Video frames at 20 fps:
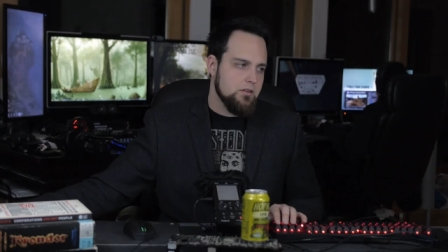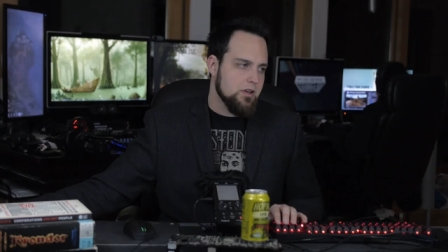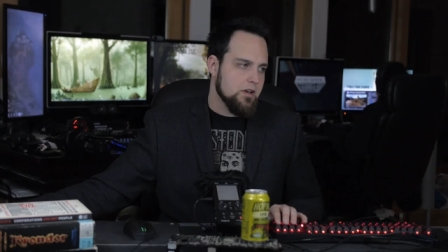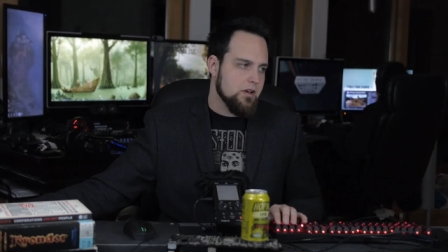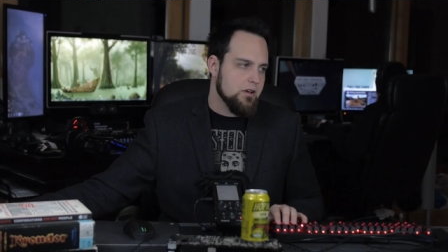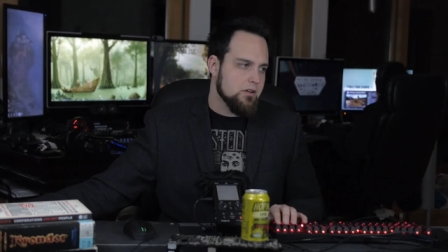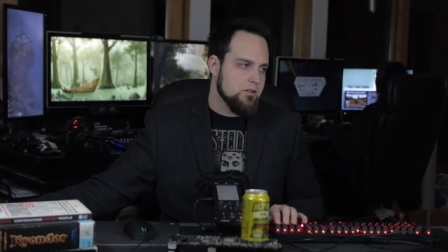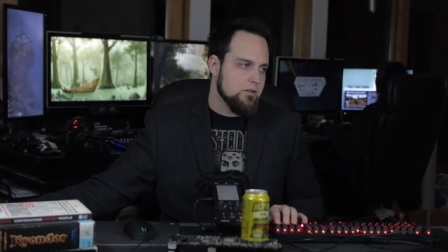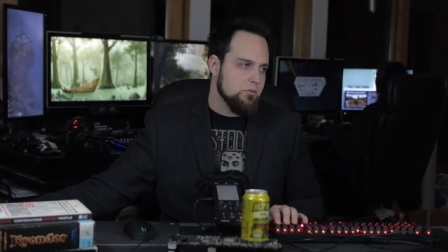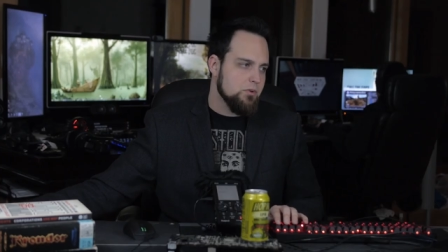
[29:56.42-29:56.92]

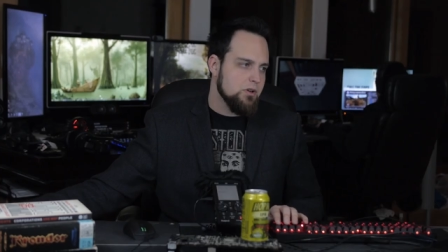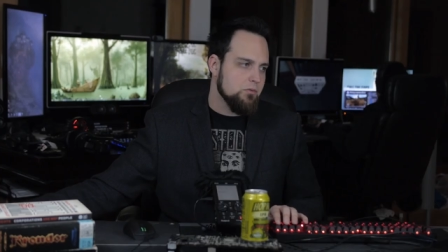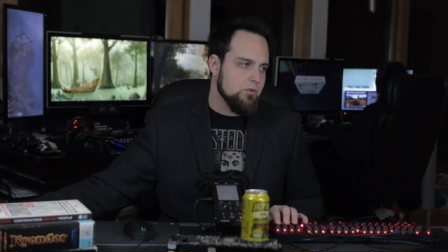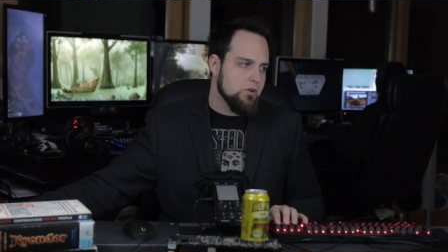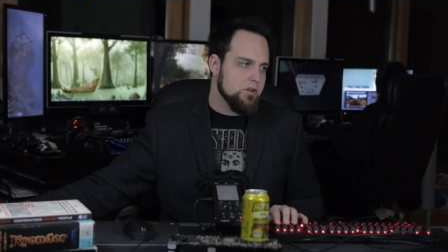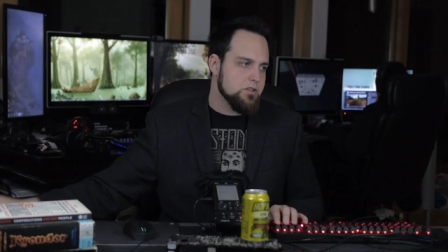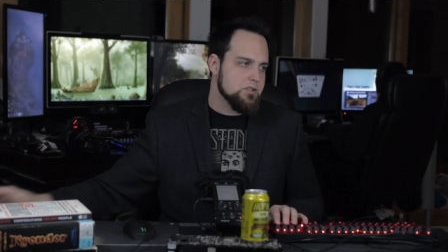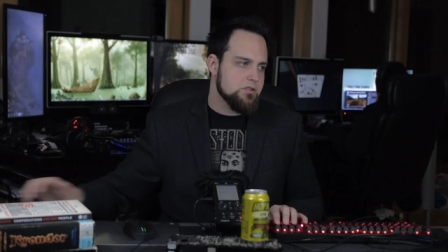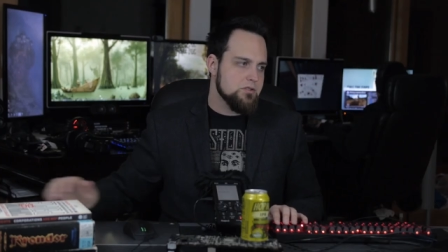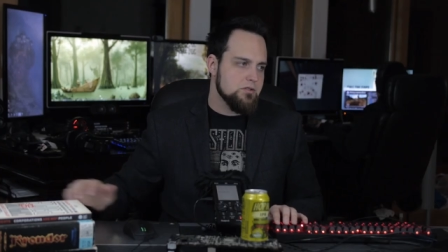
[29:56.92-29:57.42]
yeah do we
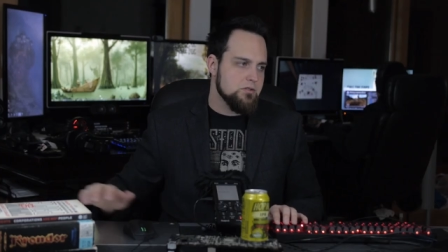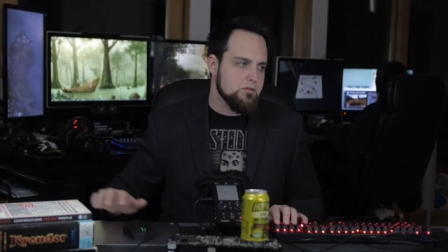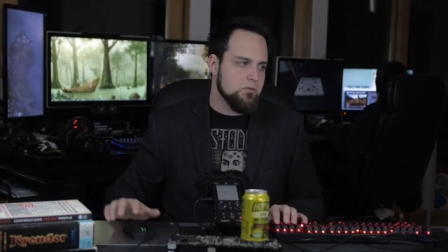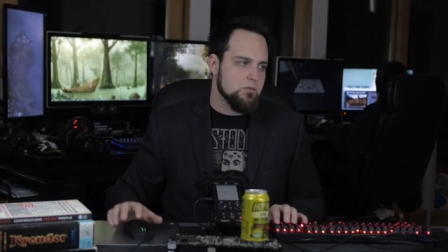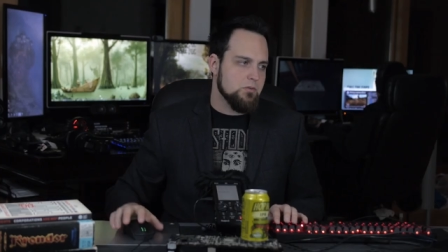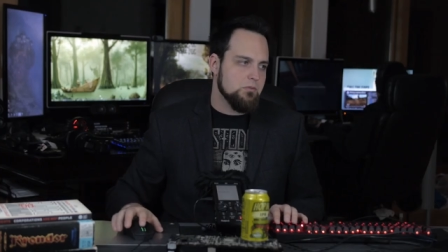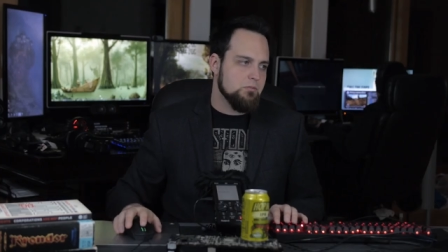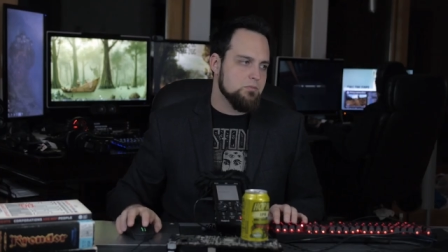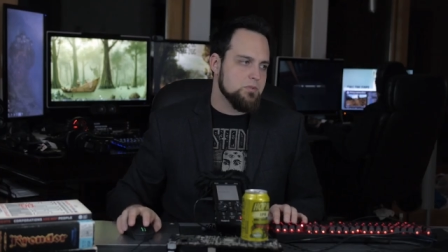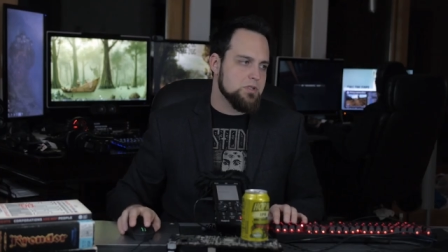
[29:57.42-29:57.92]
want
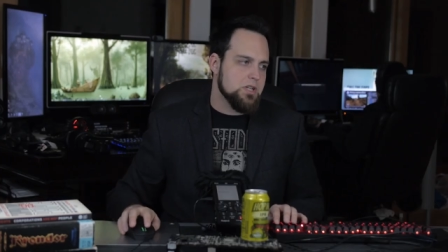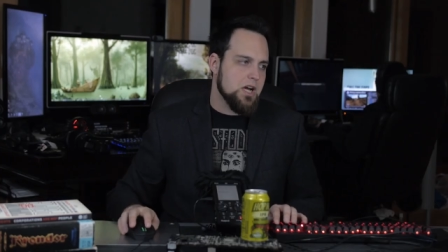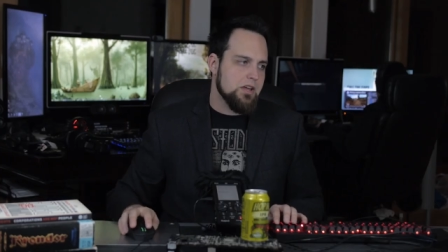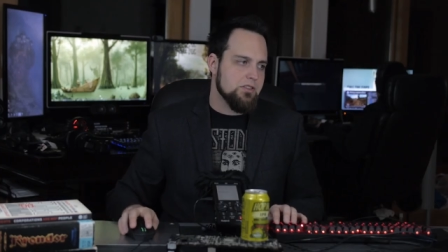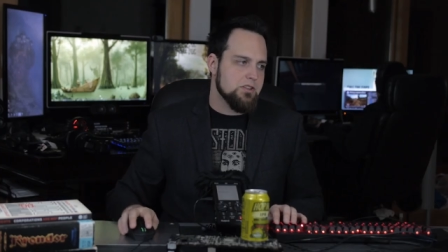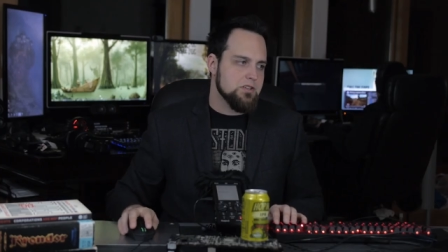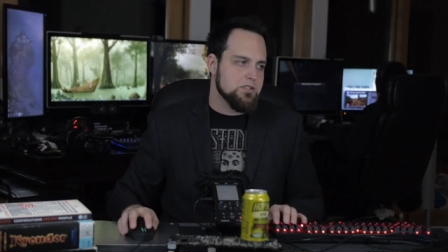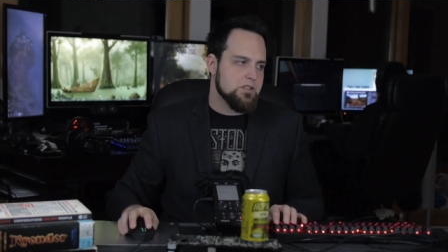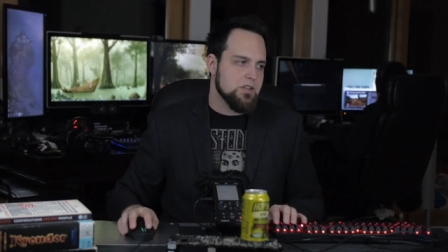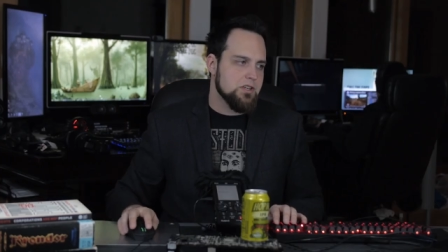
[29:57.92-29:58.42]
to
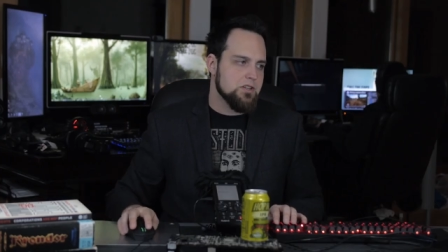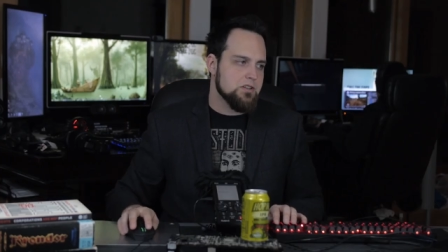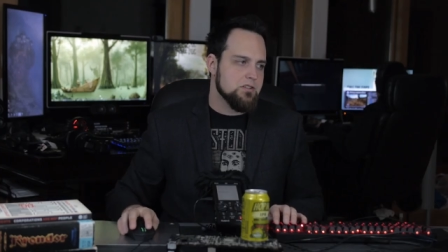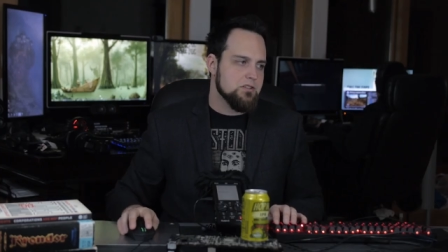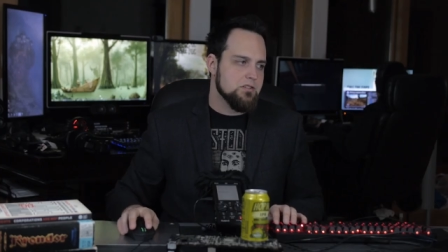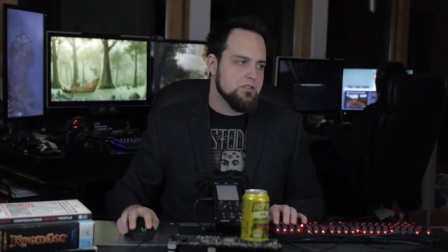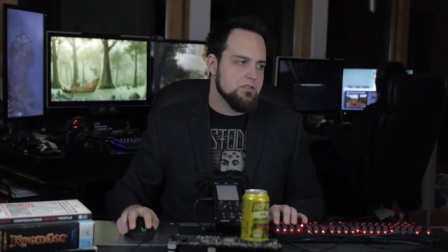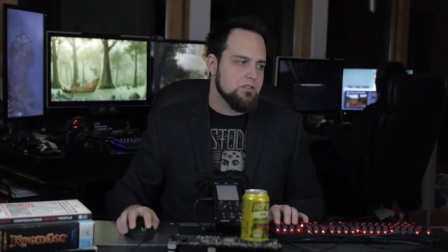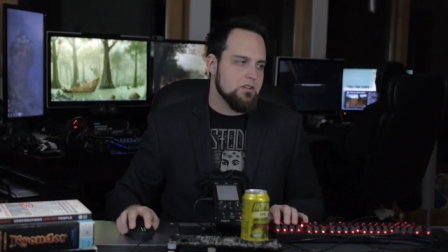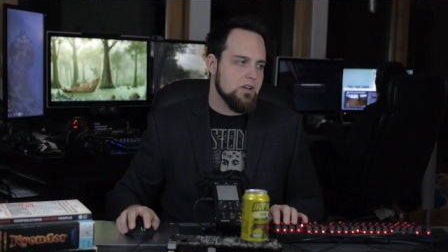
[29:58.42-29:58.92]
tie this
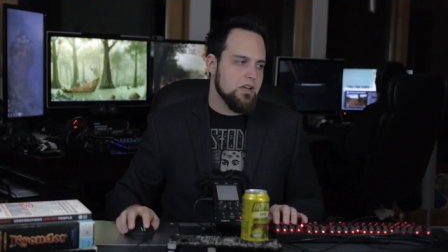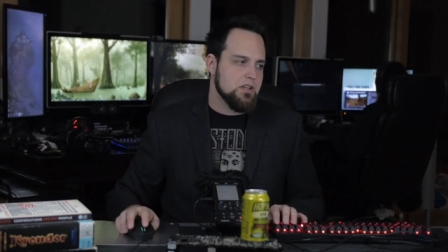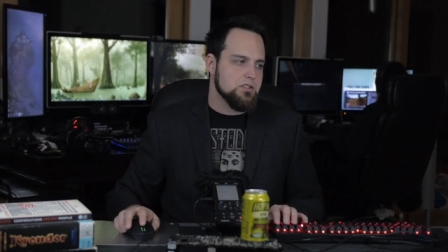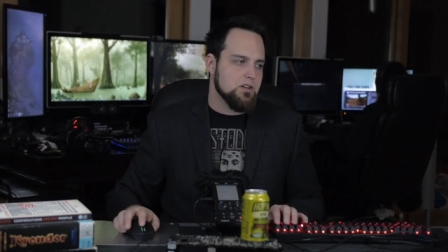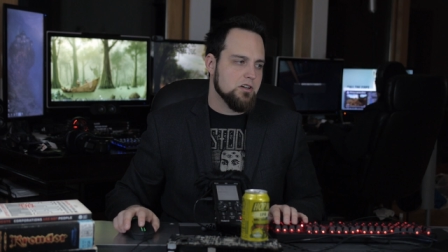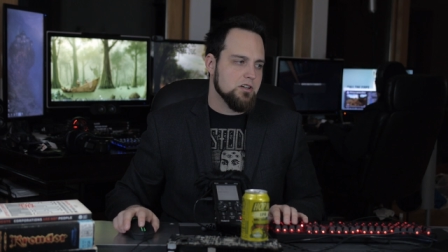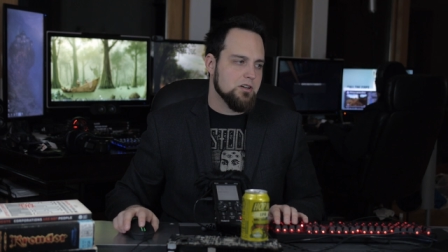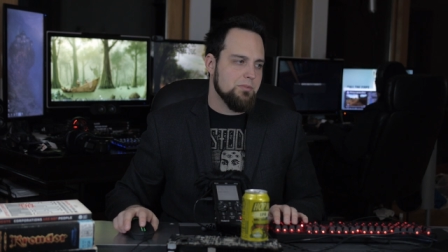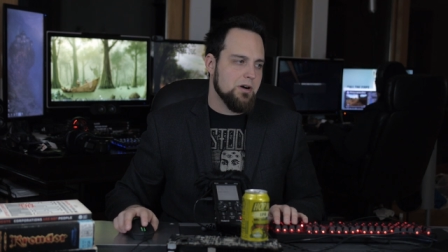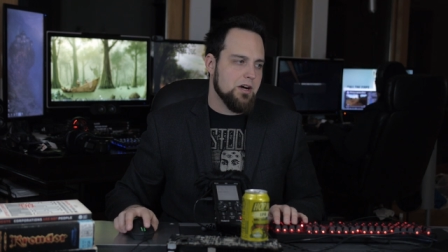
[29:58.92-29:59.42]
in
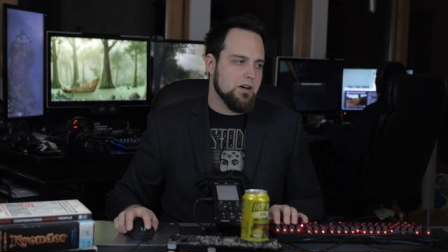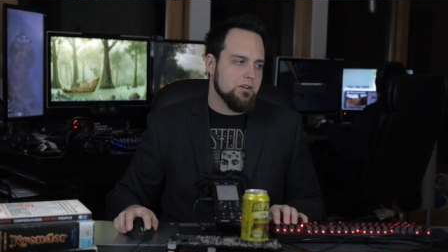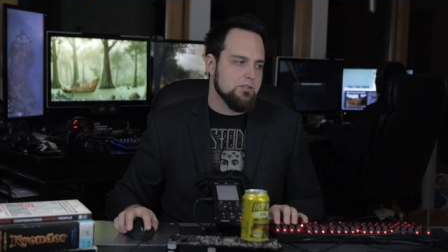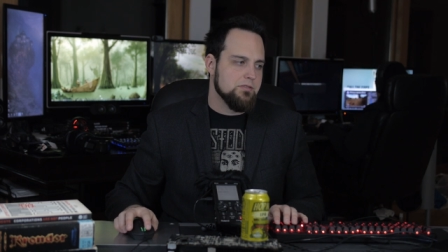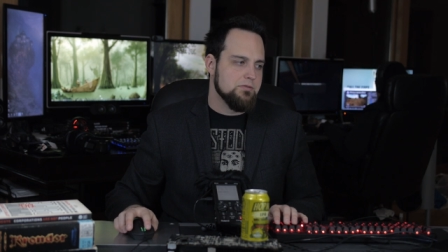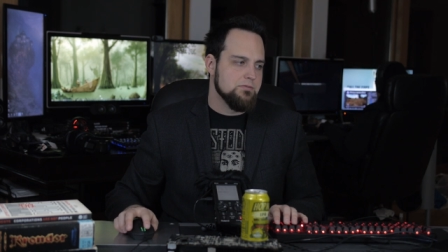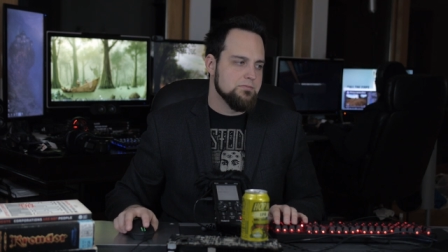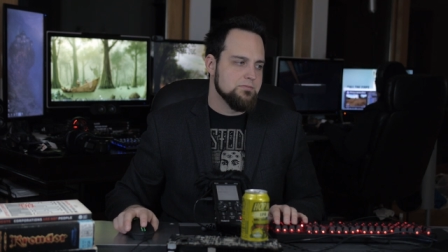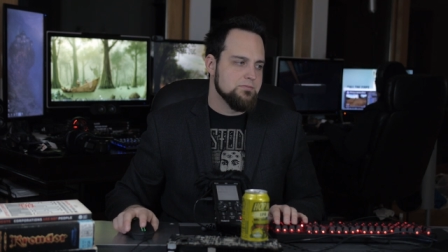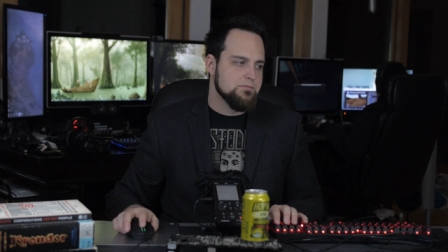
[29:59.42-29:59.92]
and talk
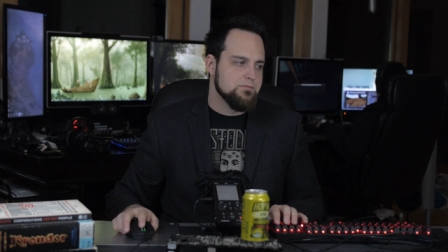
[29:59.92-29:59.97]
about